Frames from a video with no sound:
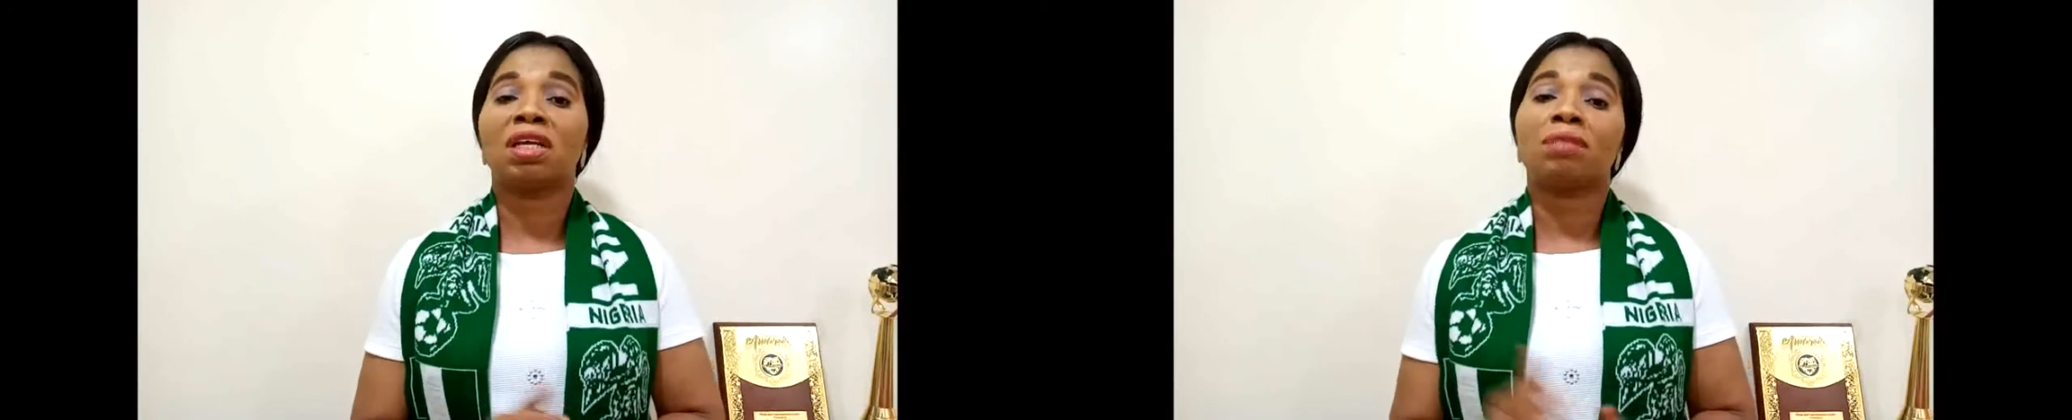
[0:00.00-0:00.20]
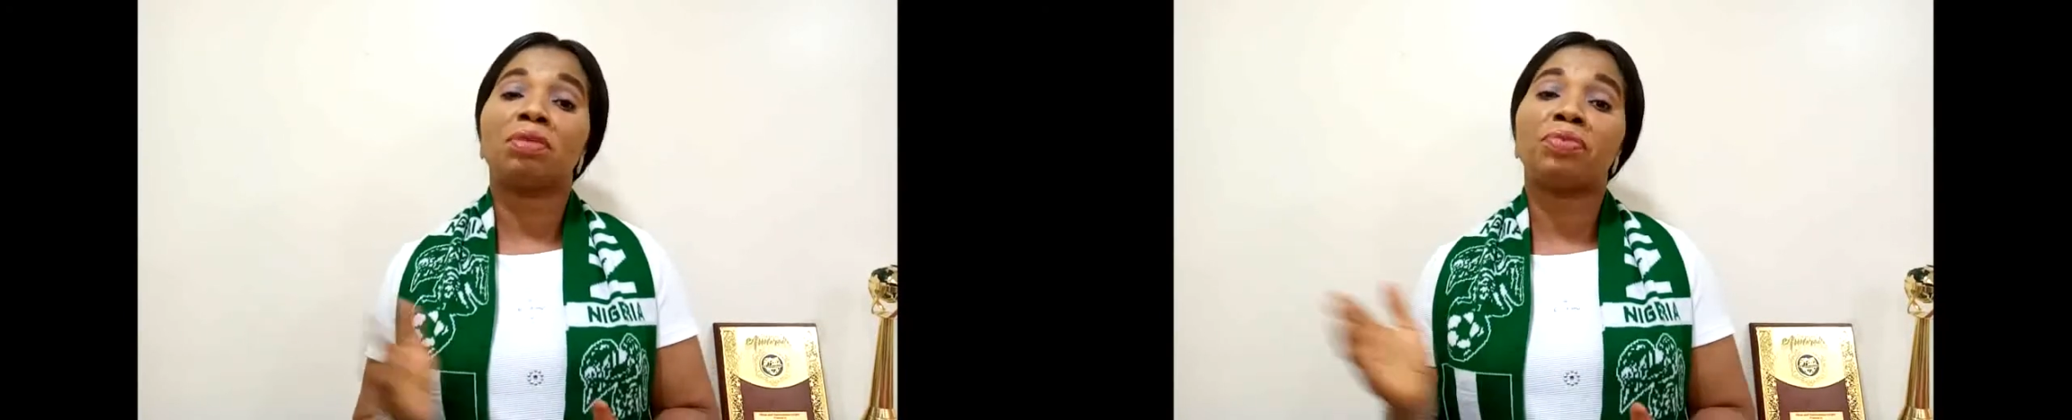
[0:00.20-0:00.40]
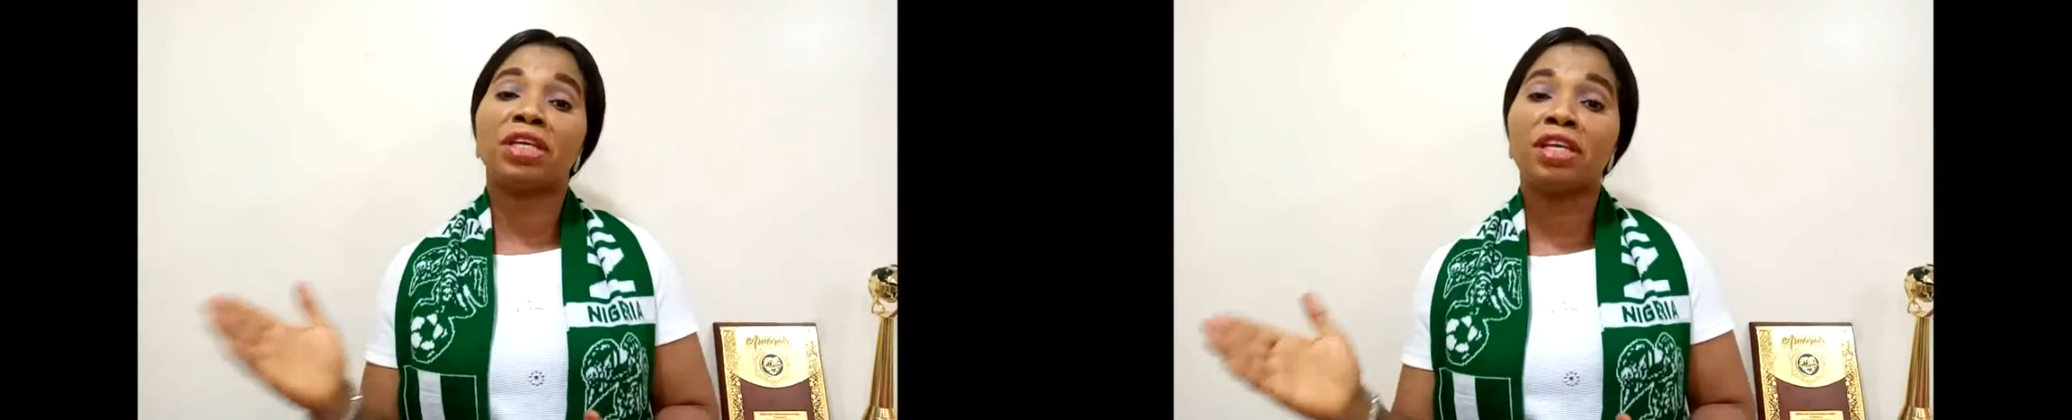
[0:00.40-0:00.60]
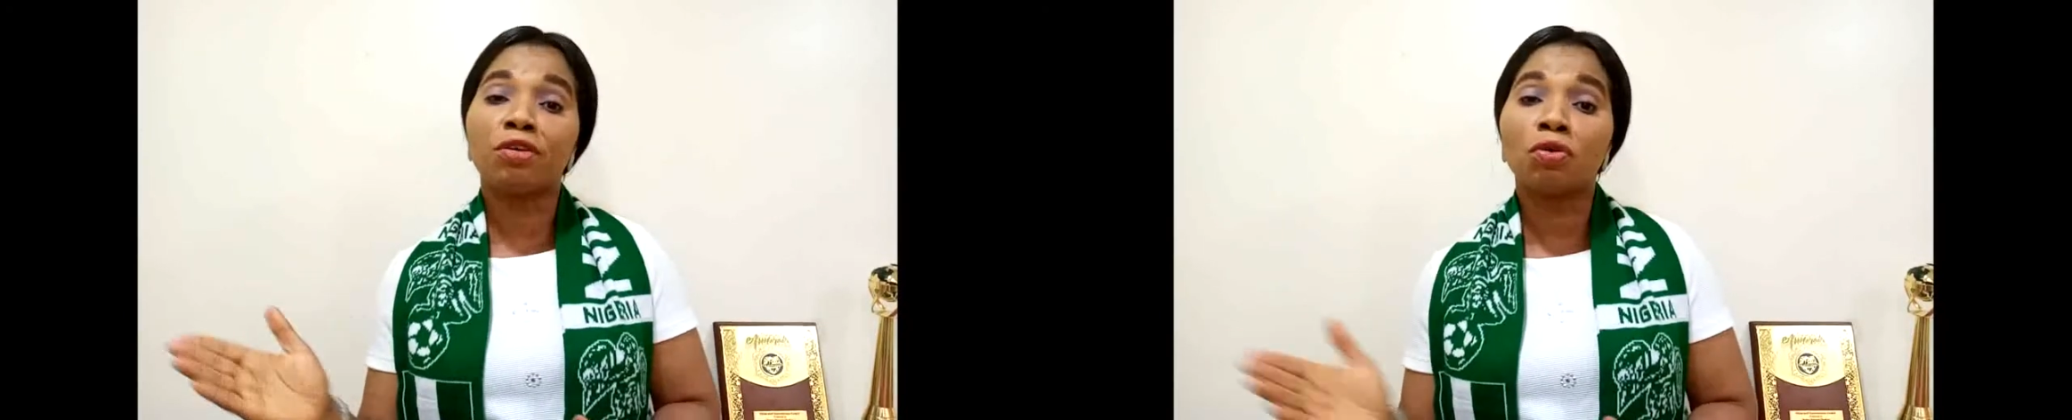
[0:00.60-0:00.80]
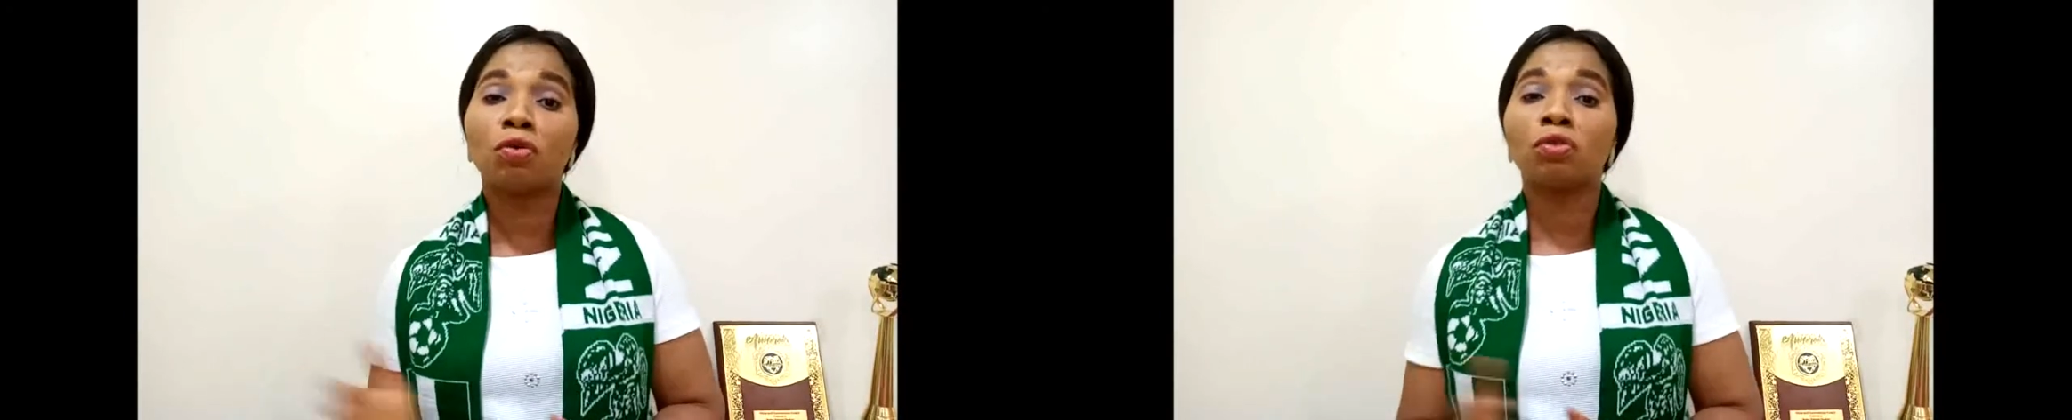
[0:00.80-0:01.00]
maybe
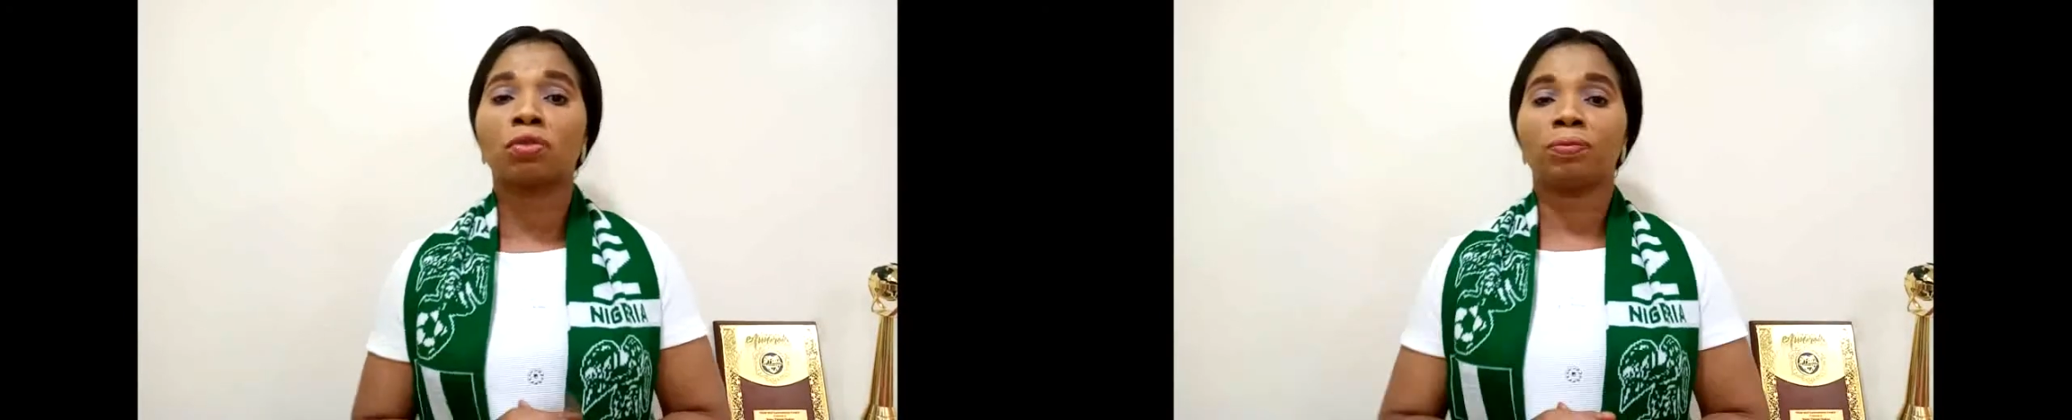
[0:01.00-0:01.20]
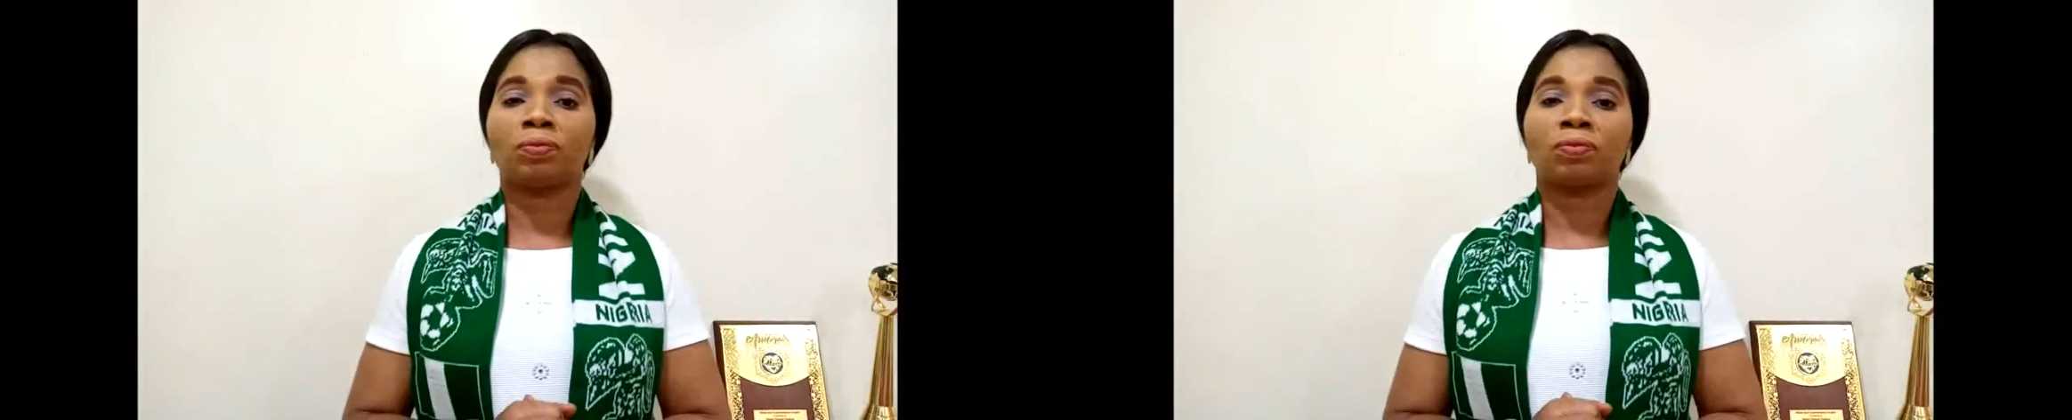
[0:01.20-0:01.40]
heroes